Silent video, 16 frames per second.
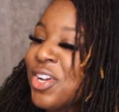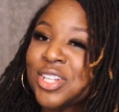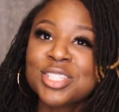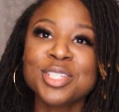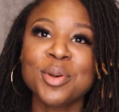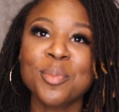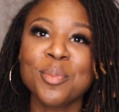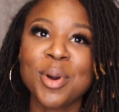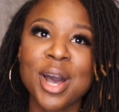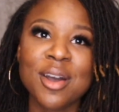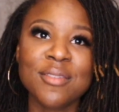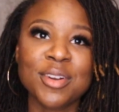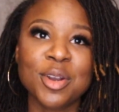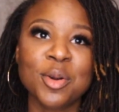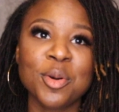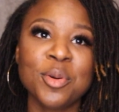
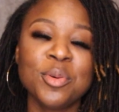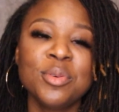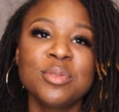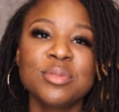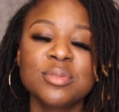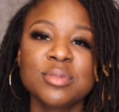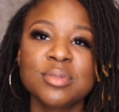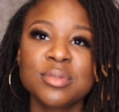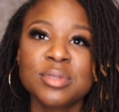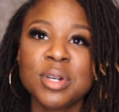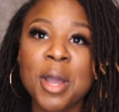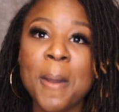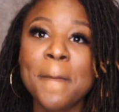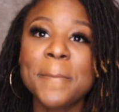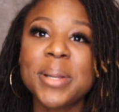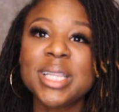tomorrow,
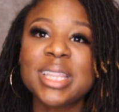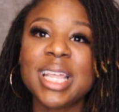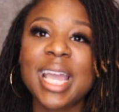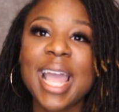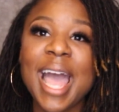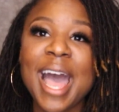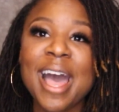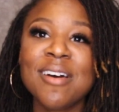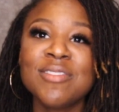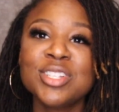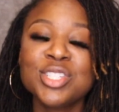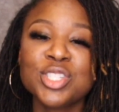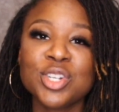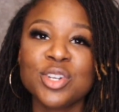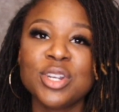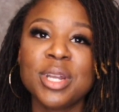but they have a
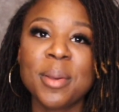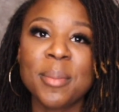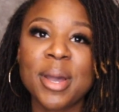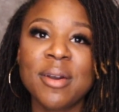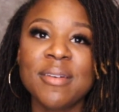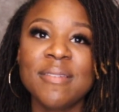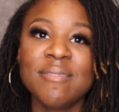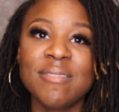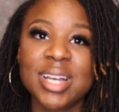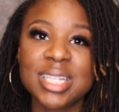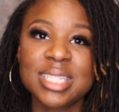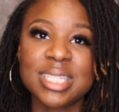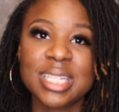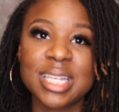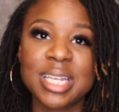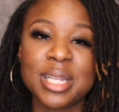certain amount
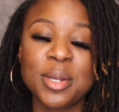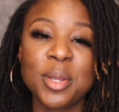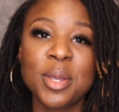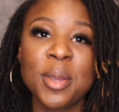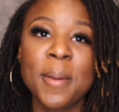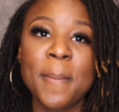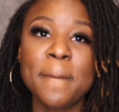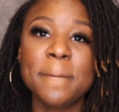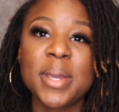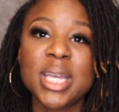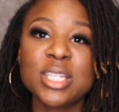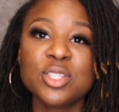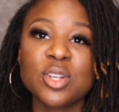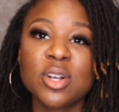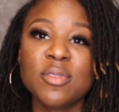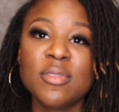invested
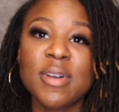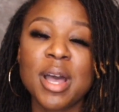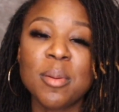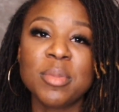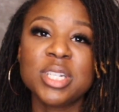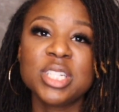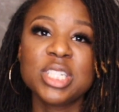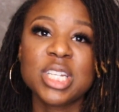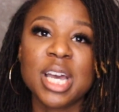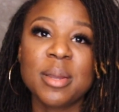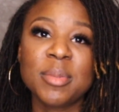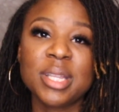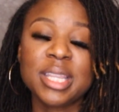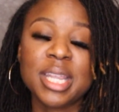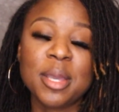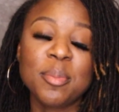based off of how much time
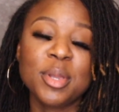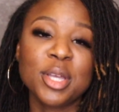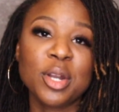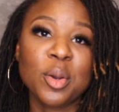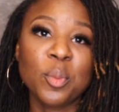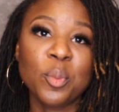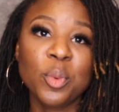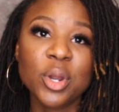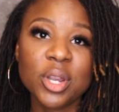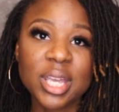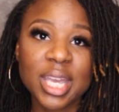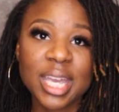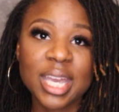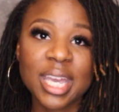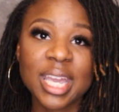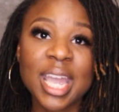that they plan on
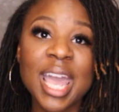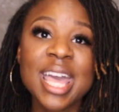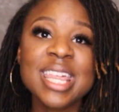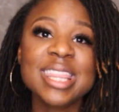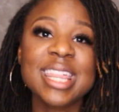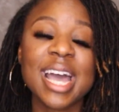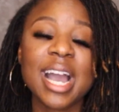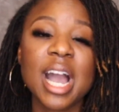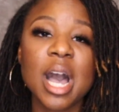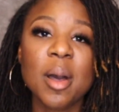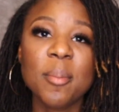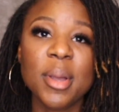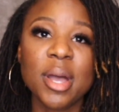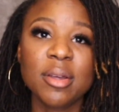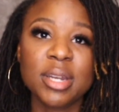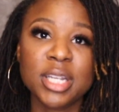working, that
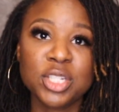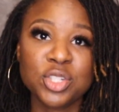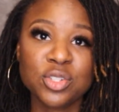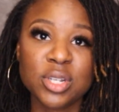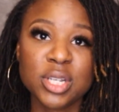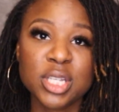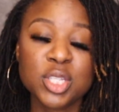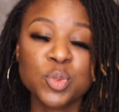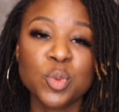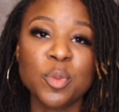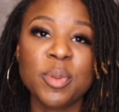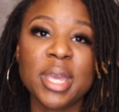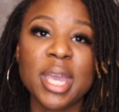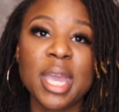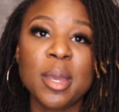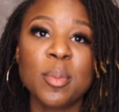compound interest will
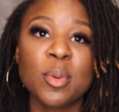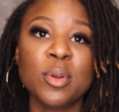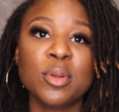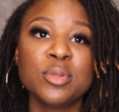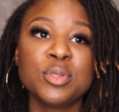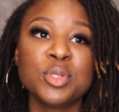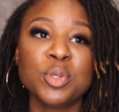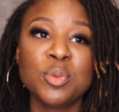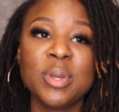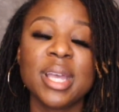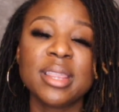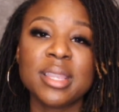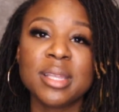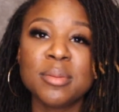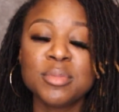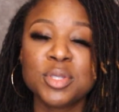be able to
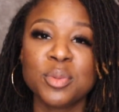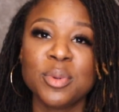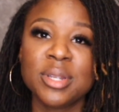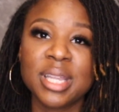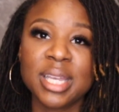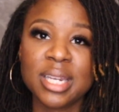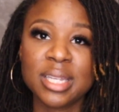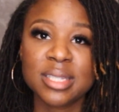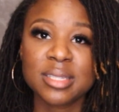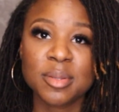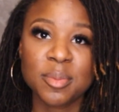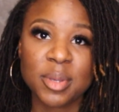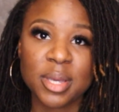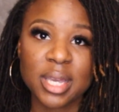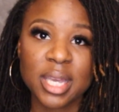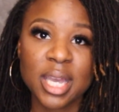get them to where they need to
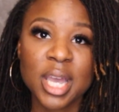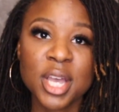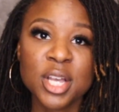be.